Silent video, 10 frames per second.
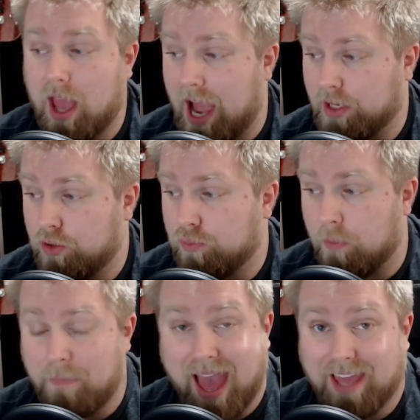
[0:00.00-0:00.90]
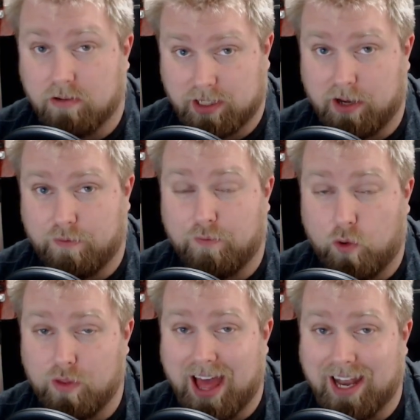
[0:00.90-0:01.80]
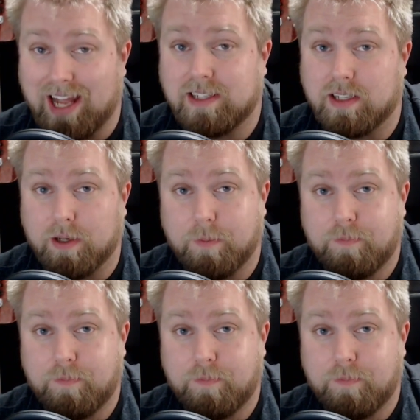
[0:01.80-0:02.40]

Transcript: and you prepare yourself for that lesson,